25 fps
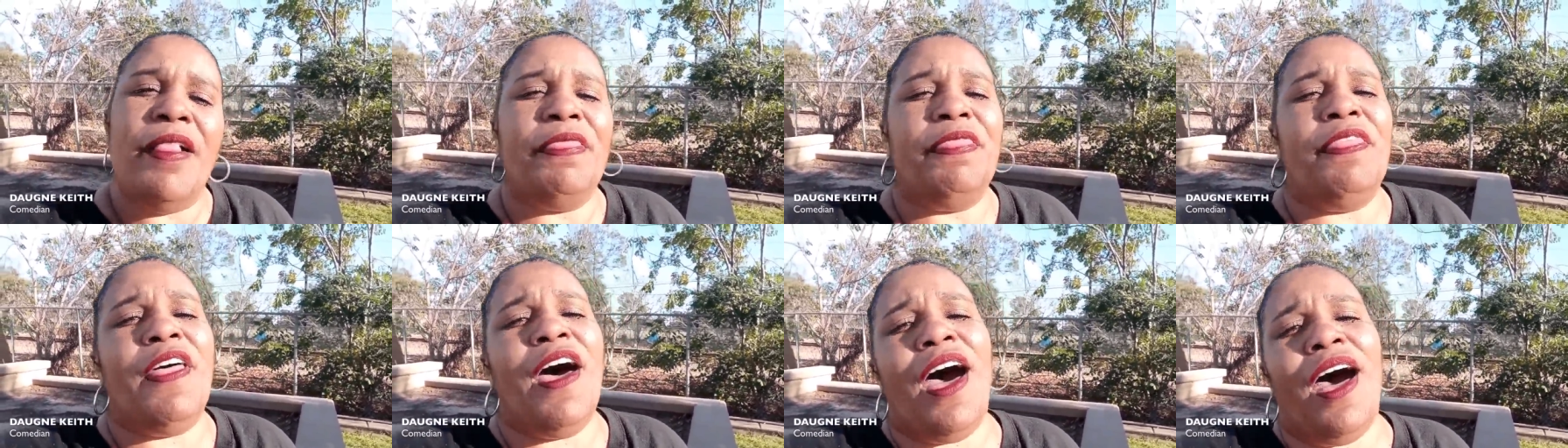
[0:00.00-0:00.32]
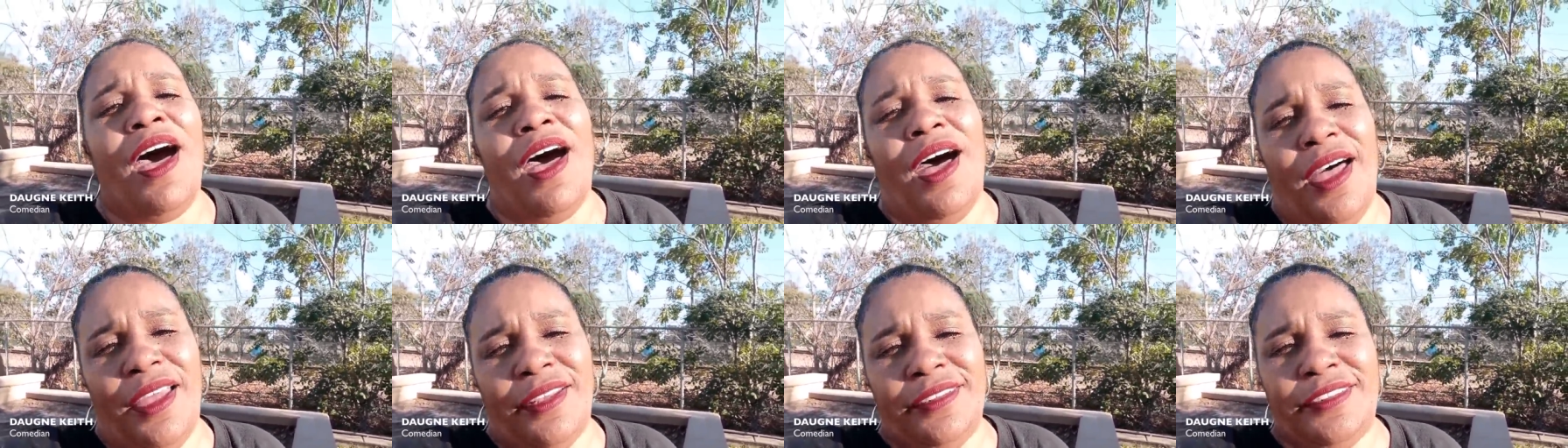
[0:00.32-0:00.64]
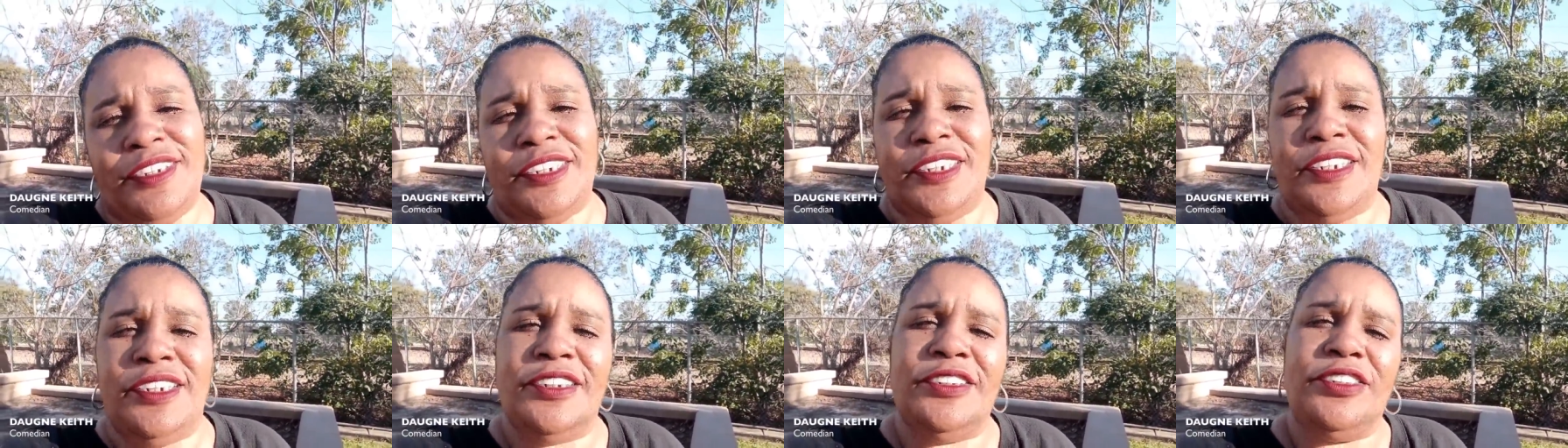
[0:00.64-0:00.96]
the
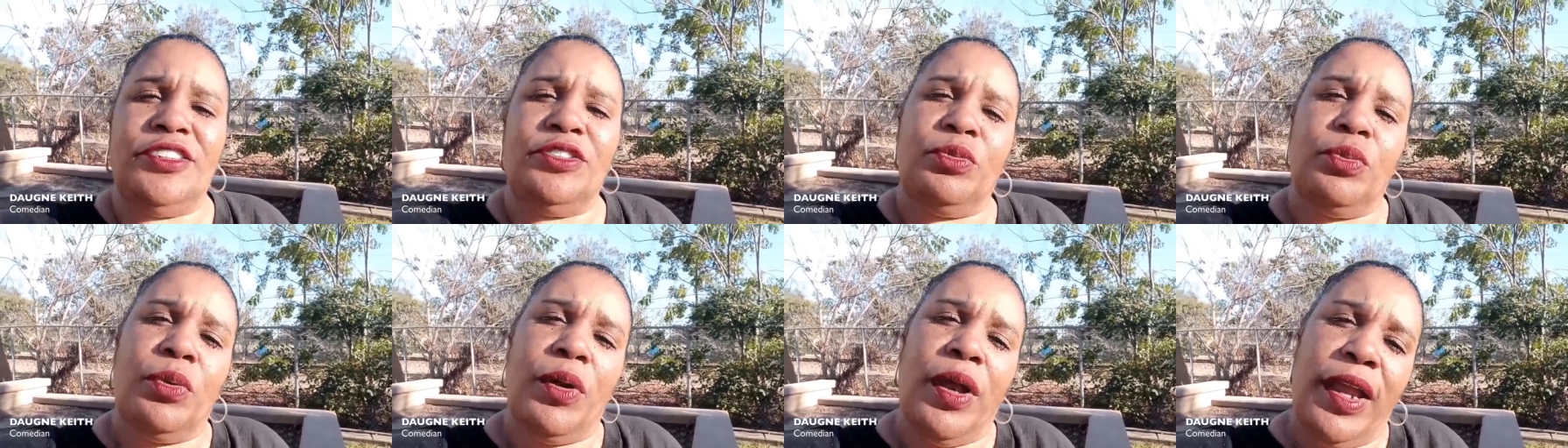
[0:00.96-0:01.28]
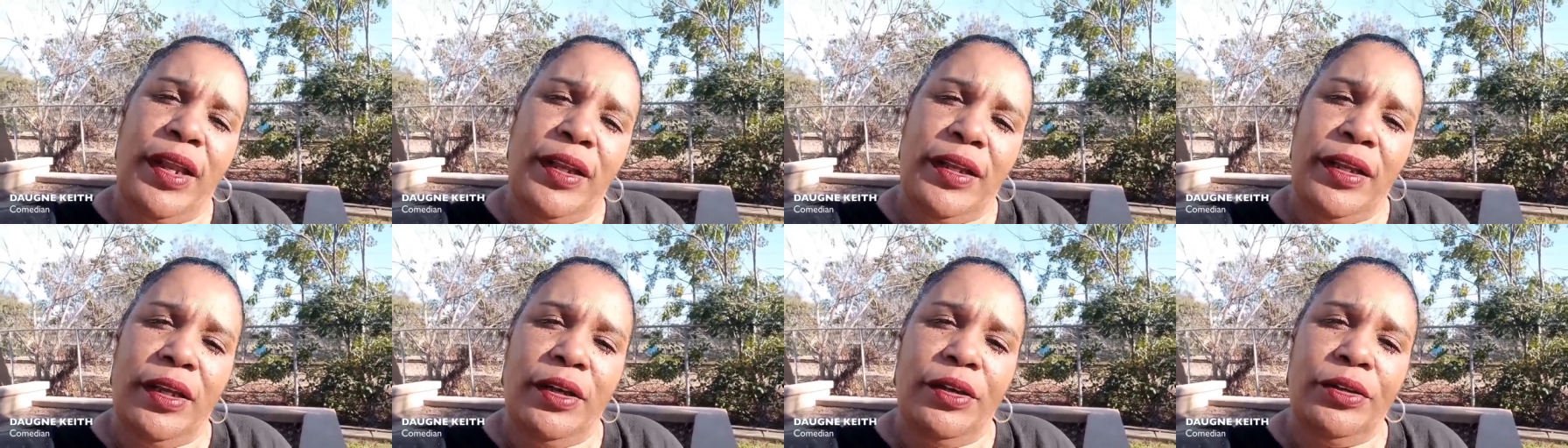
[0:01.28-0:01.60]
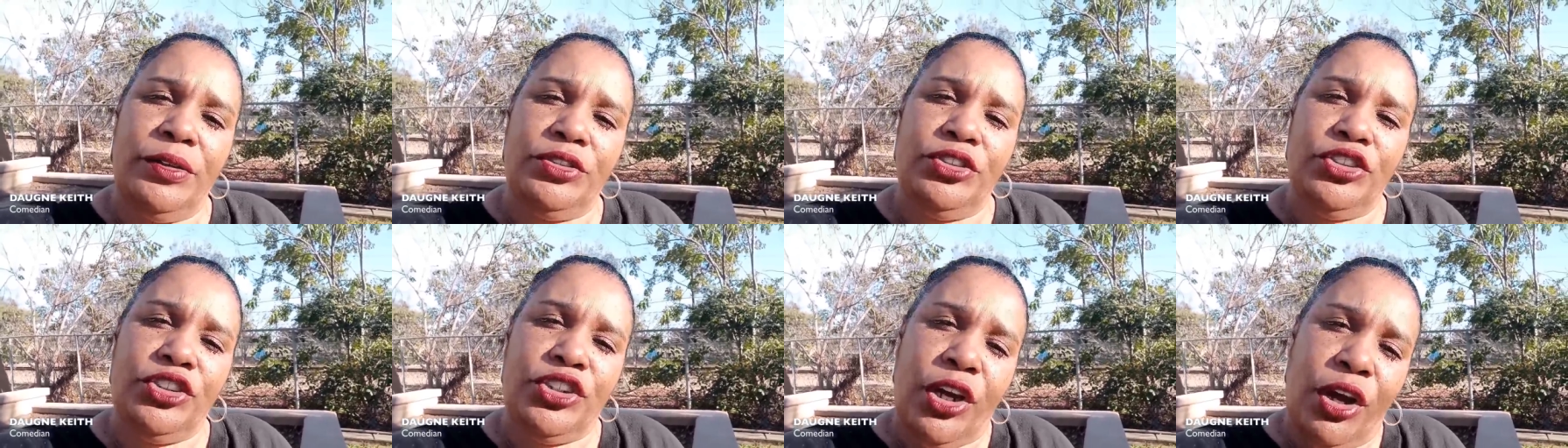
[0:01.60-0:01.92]
Aunties
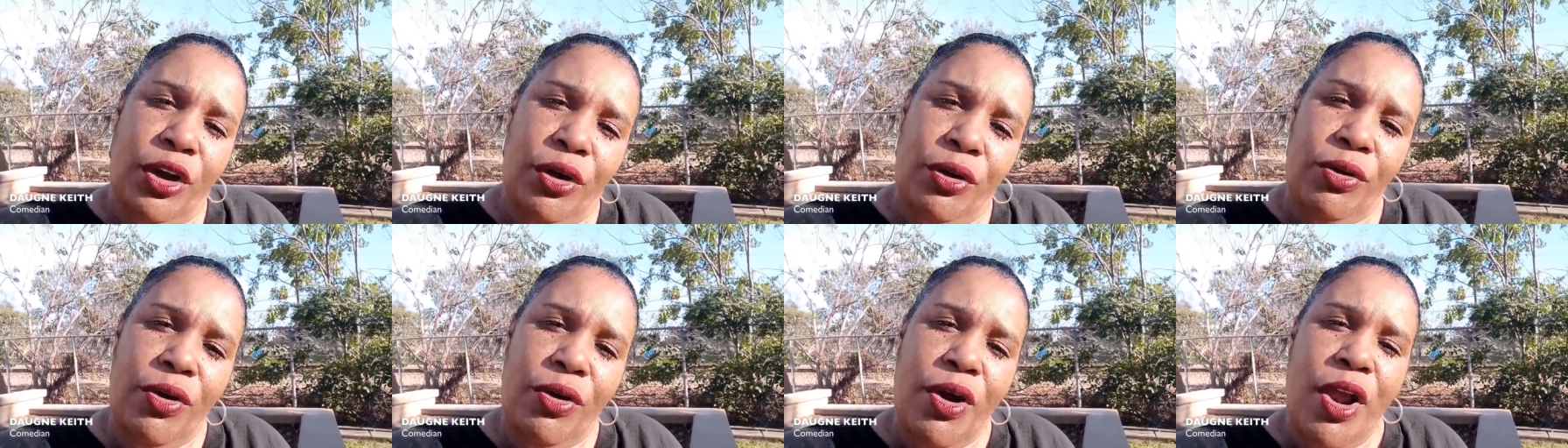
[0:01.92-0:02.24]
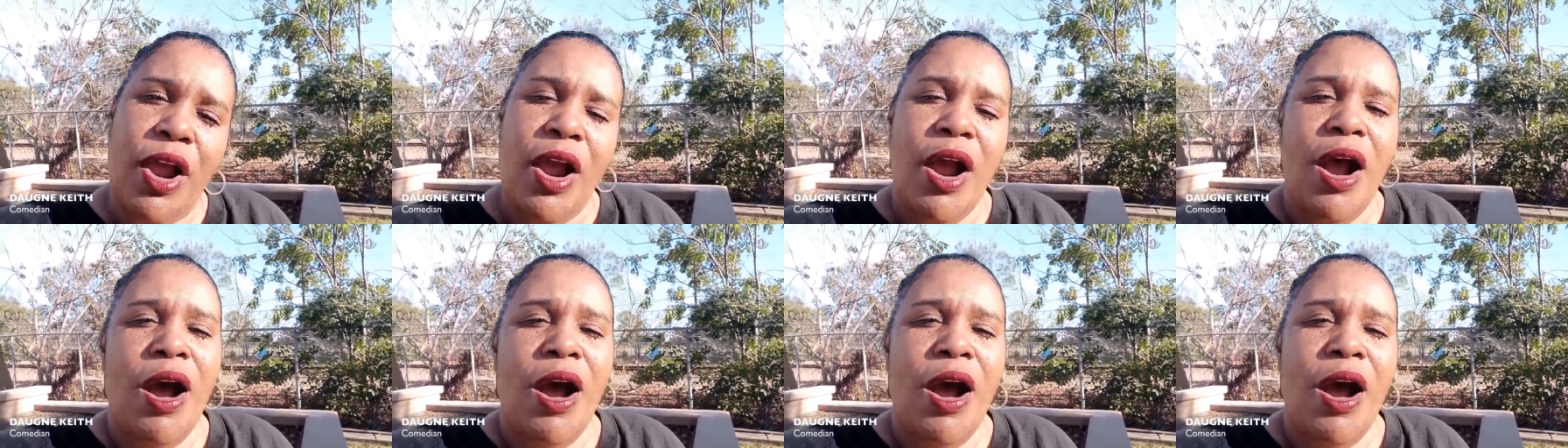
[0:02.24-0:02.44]
Radio Show,